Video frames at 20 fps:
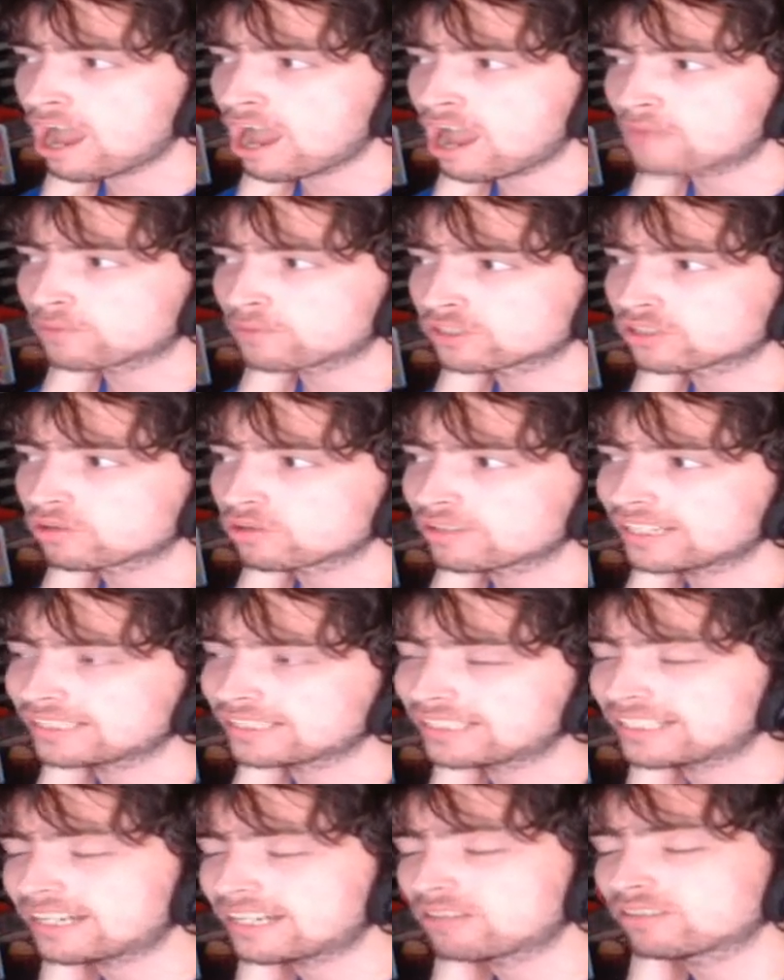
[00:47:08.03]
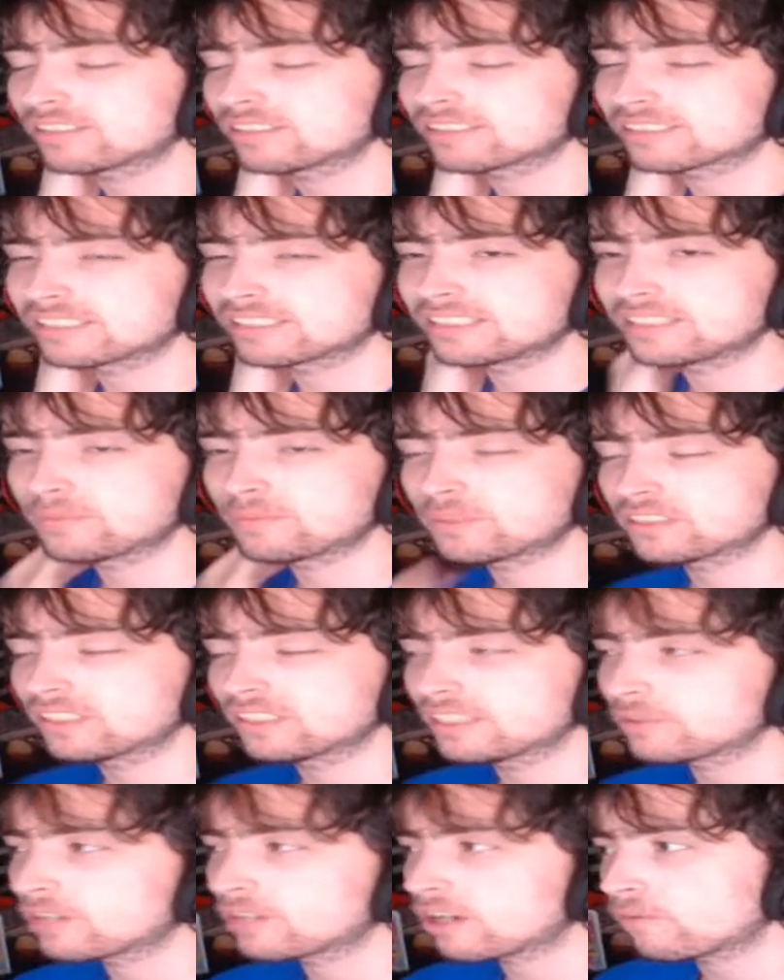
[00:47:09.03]
episode count is
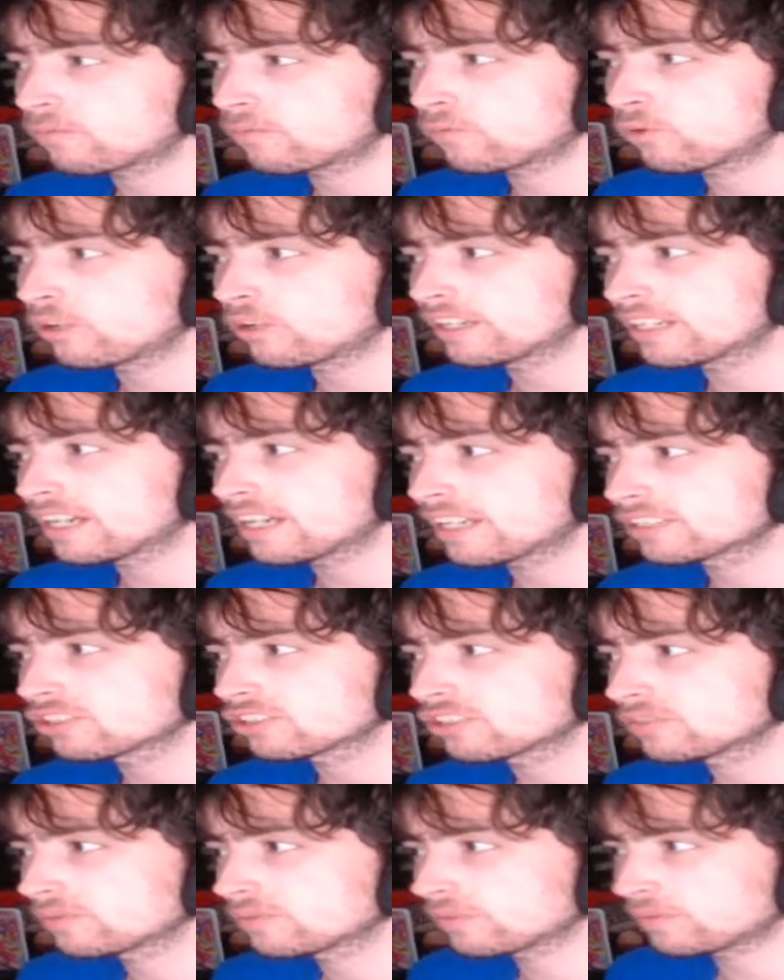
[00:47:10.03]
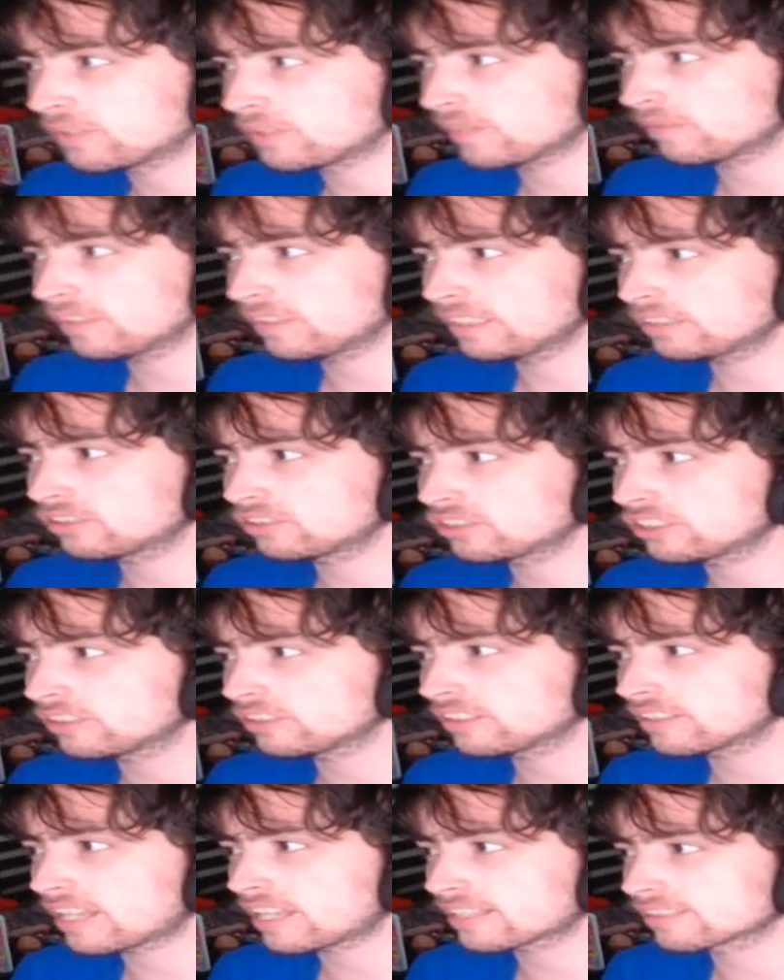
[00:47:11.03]
typically around 49 to 50. Do you
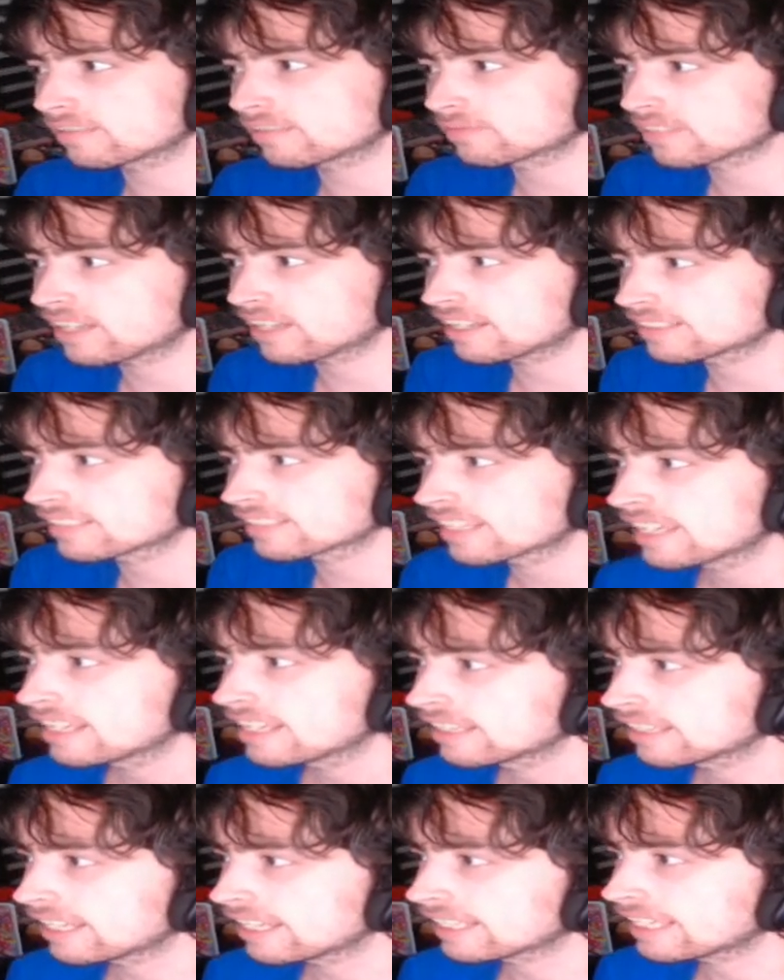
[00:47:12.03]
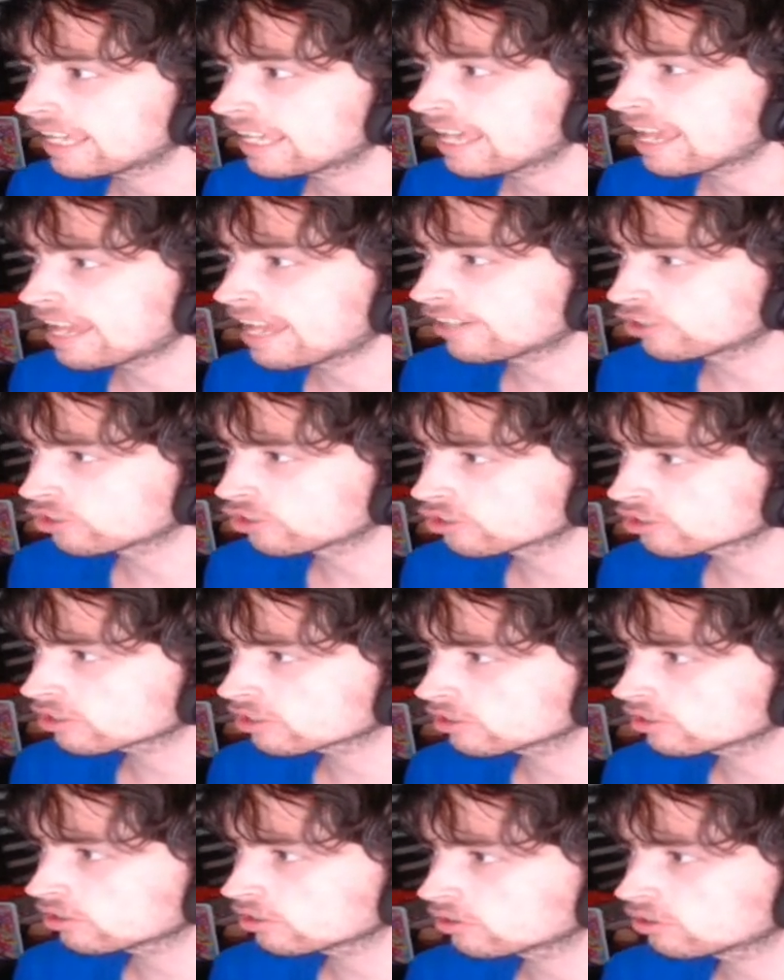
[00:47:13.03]
think that sometimes like
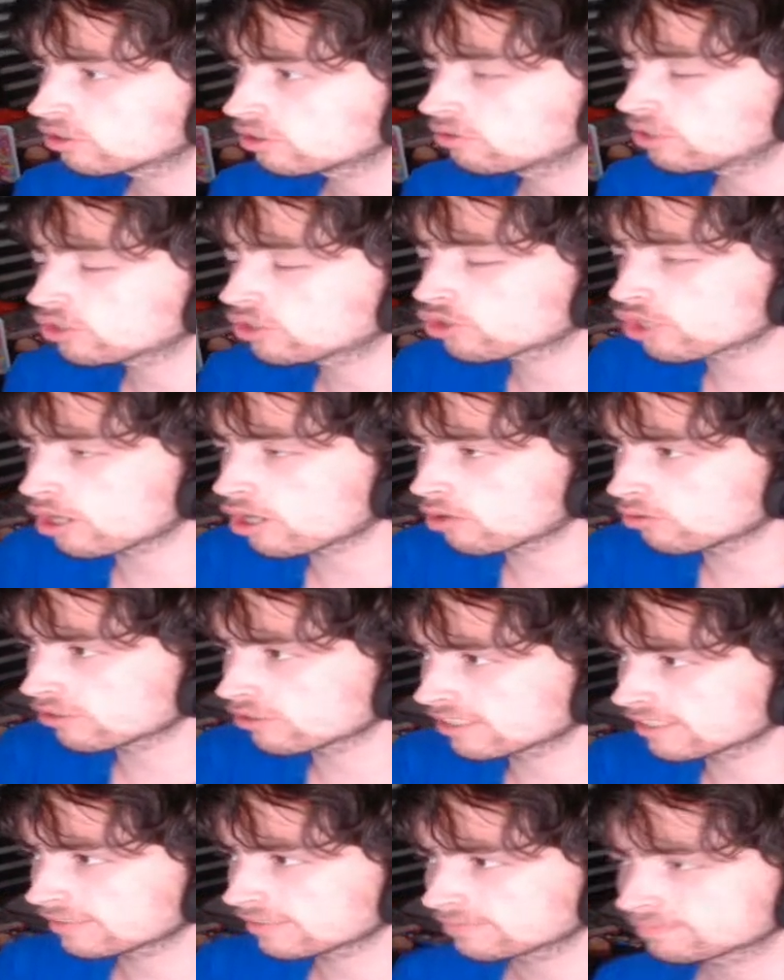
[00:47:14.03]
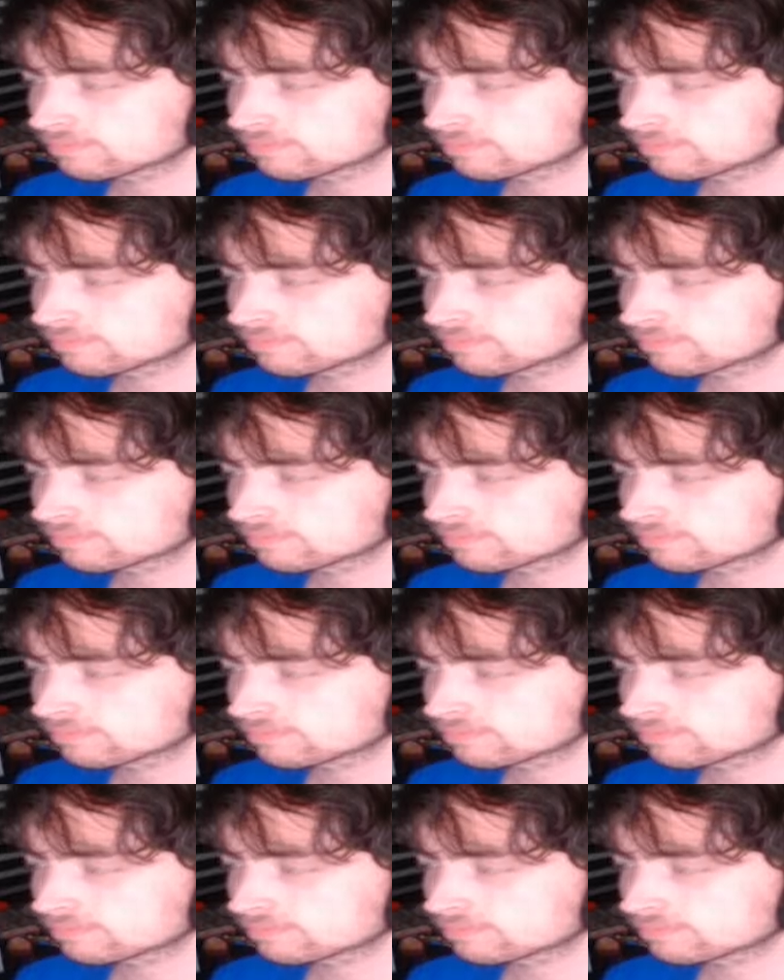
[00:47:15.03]
hinders the shows?